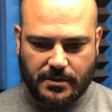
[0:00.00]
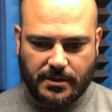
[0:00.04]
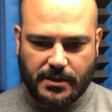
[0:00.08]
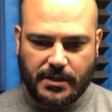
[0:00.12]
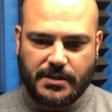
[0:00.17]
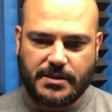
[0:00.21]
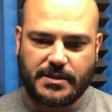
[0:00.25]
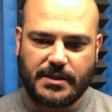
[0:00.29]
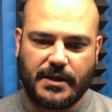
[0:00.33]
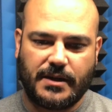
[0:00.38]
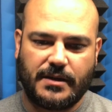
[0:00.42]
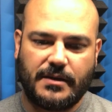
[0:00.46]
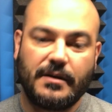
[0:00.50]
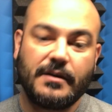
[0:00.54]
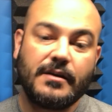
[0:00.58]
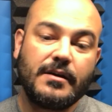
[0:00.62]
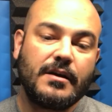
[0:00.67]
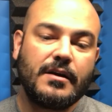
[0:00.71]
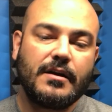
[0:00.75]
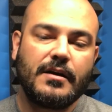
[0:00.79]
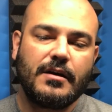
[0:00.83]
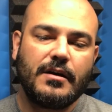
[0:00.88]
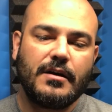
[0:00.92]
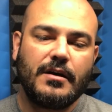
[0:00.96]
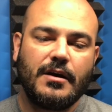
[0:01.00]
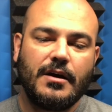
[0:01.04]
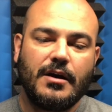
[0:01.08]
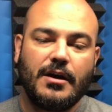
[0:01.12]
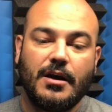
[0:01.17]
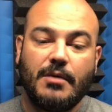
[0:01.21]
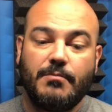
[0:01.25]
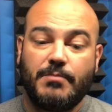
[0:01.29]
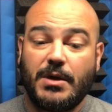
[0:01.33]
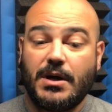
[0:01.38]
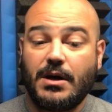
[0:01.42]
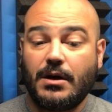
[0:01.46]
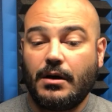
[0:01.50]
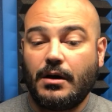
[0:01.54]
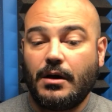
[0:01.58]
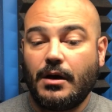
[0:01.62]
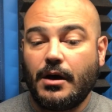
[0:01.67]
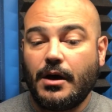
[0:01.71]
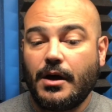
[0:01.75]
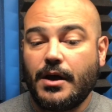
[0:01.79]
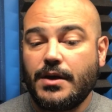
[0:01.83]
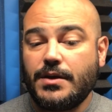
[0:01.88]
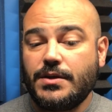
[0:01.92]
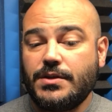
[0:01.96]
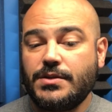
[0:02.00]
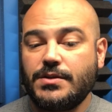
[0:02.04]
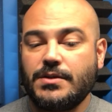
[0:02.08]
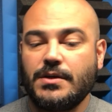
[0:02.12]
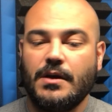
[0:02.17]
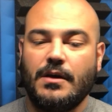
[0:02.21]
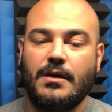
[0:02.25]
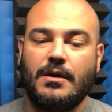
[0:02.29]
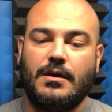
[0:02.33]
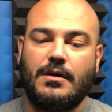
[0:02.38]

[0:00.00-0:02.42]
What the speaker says: he said. "Because?"